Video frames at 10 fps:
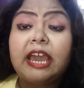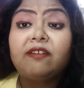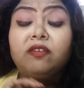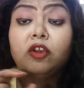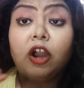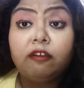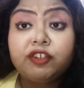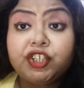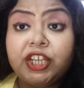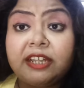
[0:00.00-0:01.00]
They have a lot
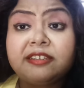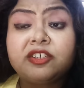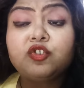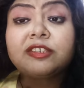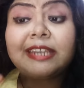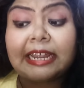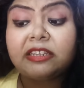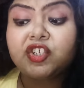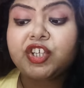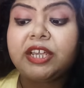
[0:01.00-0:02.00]
of shades. You
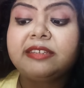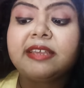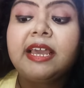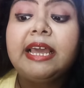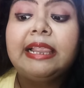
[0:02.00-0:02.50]
select the shades.